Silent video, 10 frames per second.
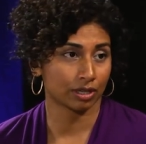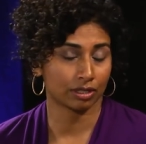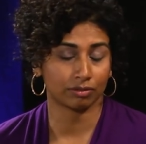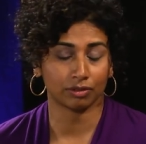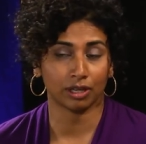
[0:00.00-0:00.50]

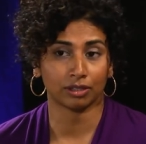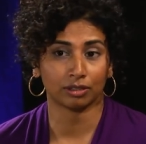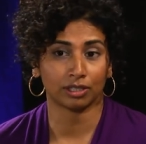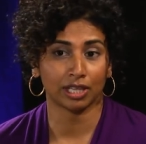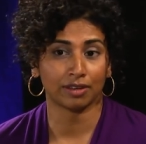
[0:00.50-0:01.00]
but
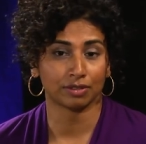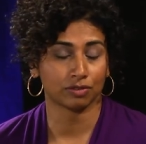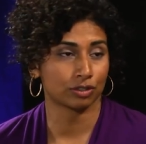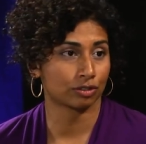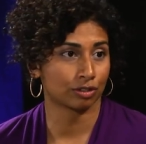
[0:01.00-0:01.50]
on the lives
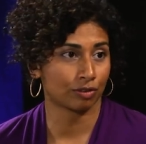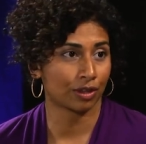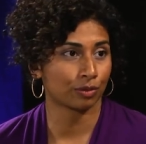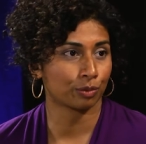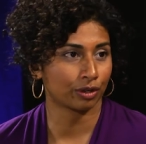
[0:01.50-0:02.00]
of children
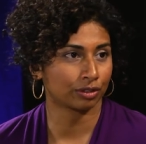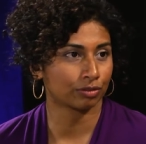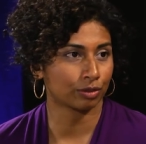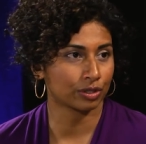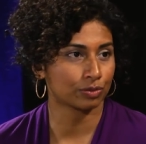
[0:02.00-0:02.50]
around the world
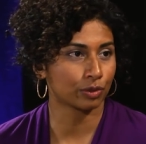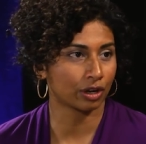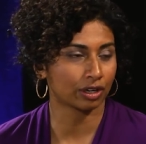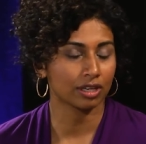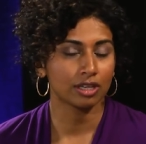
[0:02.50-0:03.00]
through his
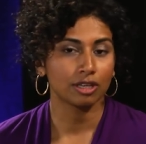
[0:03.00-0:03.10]
work.